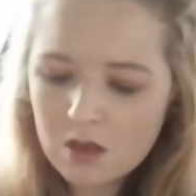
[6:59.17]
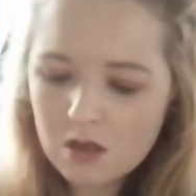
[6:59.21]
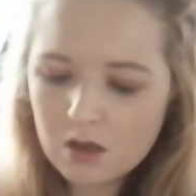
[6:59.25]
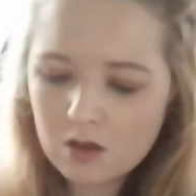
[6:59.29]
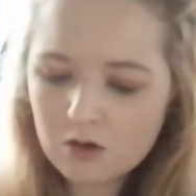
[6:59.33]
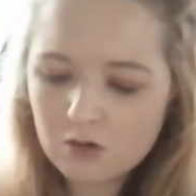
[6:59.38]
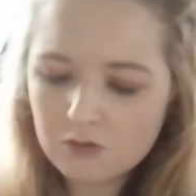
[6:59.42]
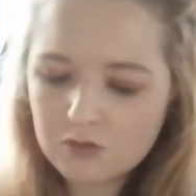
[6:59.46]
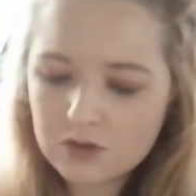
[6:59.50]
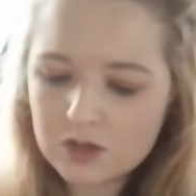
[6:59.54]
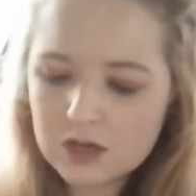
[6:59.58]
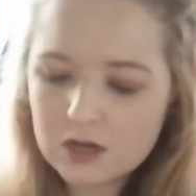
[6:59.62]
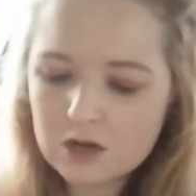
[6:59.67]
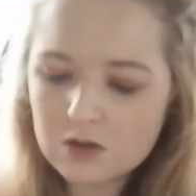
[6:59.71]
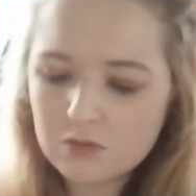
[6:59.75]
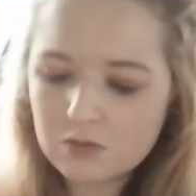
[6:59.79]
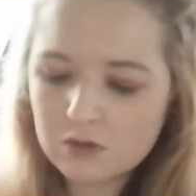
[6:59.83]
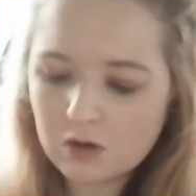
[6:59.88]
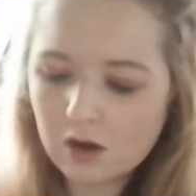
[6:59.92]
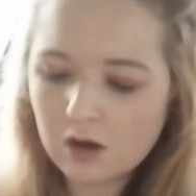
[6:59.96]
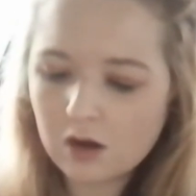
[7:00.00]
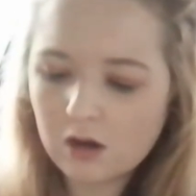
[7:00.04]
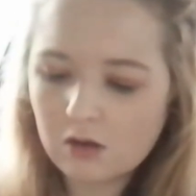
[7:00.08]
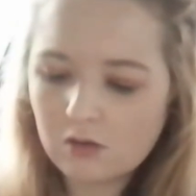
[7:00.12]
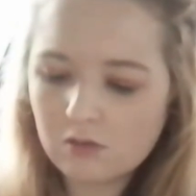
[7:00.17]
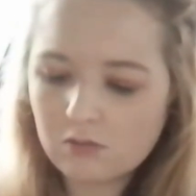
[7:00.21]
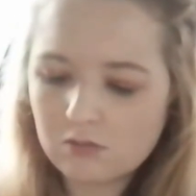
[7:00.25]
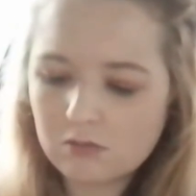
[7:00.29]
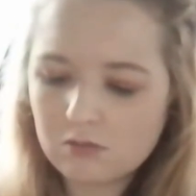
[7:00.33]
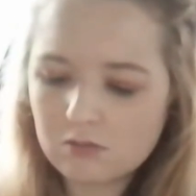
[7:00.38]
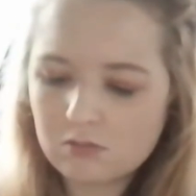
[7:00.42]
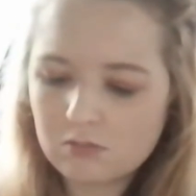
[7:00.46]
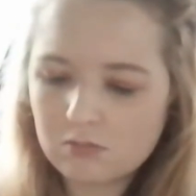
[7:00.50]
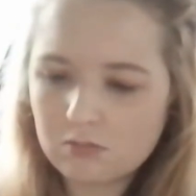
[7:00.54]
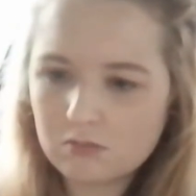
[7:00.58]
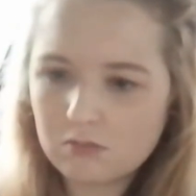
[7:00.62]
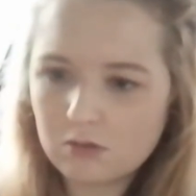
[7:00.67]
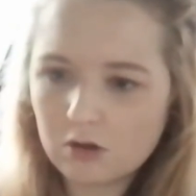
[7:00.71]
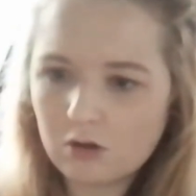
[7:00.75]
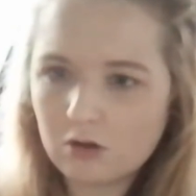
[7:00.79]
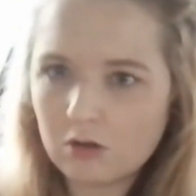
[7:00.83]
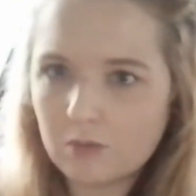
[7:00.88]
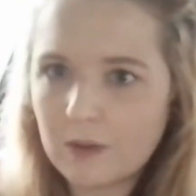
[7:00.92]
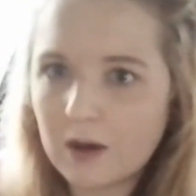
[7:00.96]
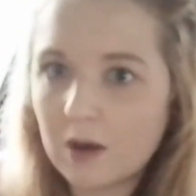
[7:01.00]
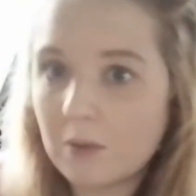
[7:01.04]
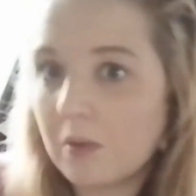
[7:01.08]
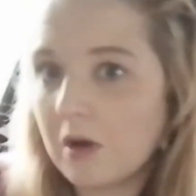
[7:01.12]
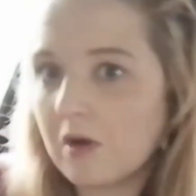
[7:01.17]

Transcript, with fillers: And obviously no one I know knows about it